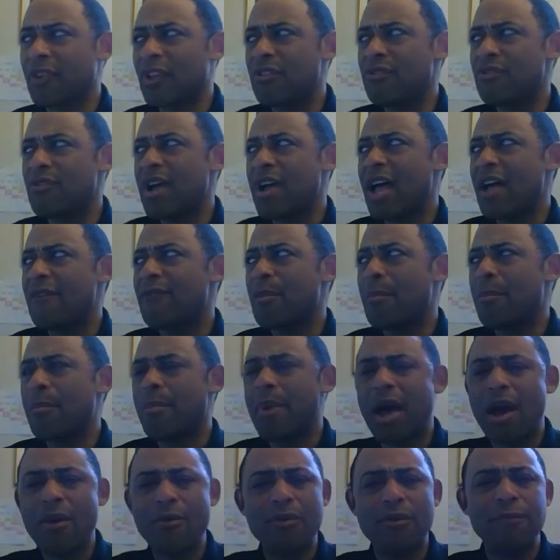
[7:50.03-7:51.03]
you have a
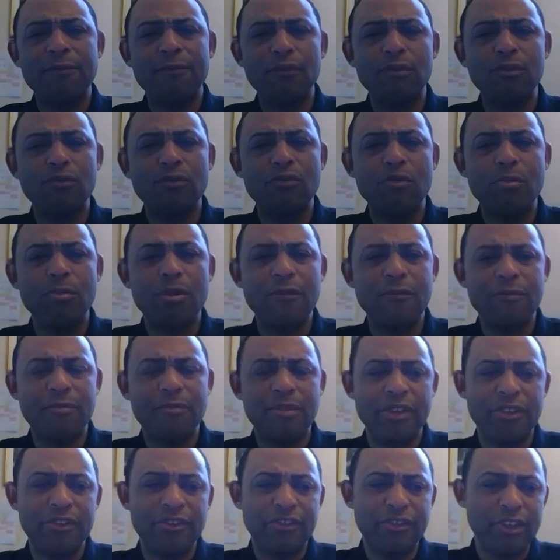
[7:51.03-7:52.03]
powerful group of
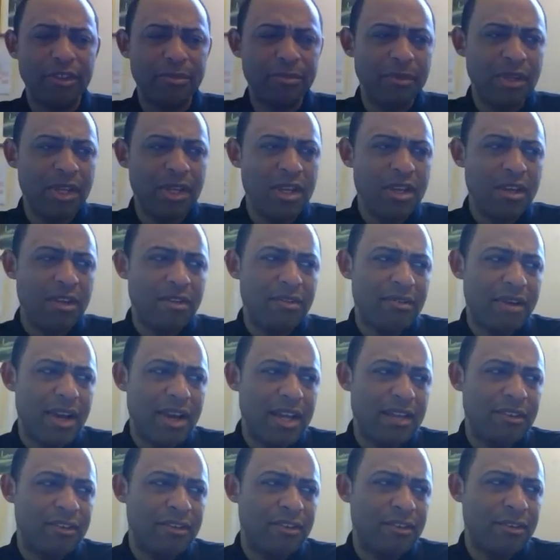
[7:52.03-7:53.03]
bishops,
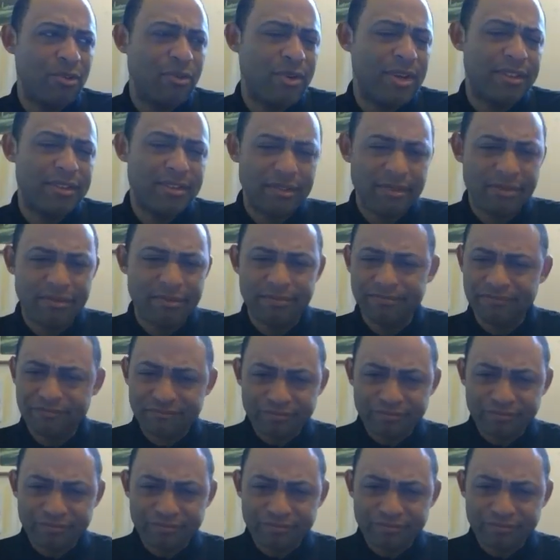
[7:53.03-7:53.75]
right? The U.S.